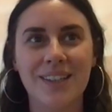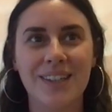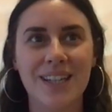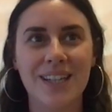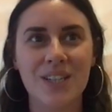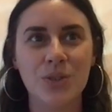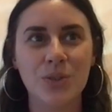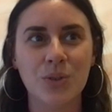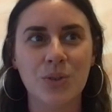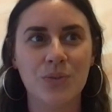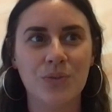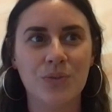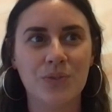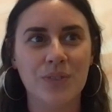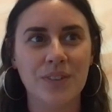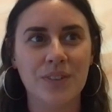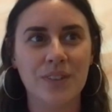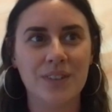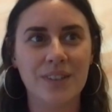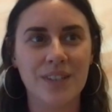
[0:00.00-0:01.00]
they
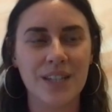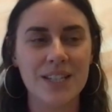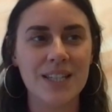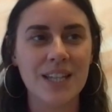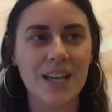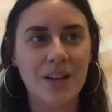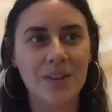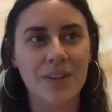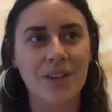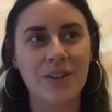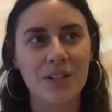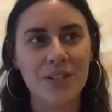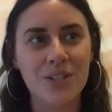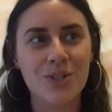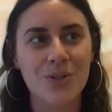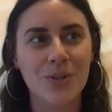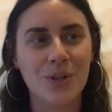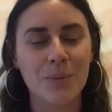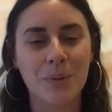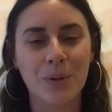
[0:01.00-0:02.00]
tell their own
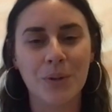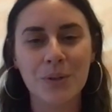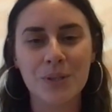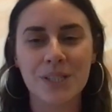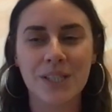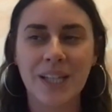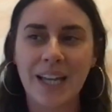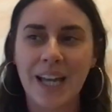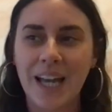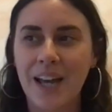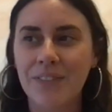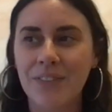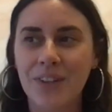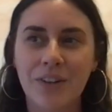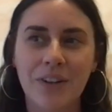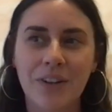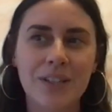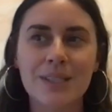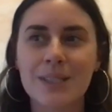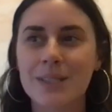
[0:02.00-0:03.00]
story, but also they have
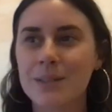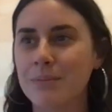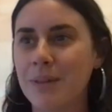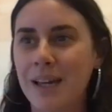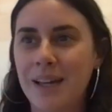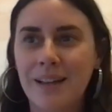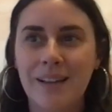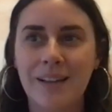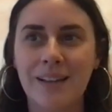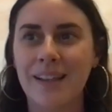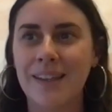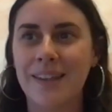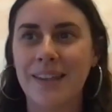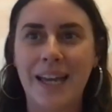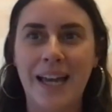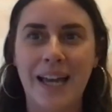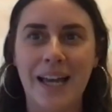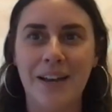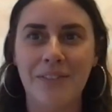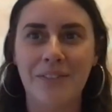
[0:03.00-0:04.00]
their own smell and
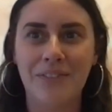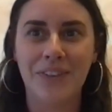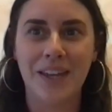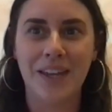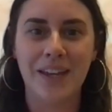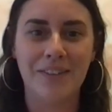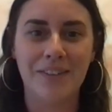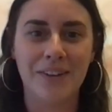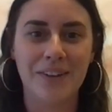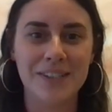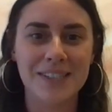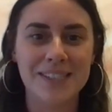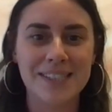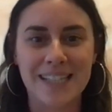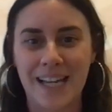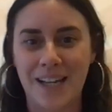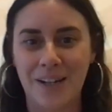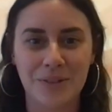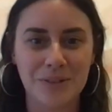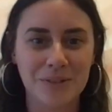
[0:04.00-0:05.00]
they have their own
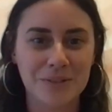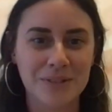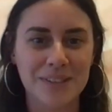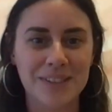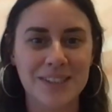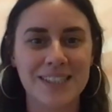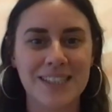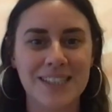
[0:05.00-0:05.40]
sounds.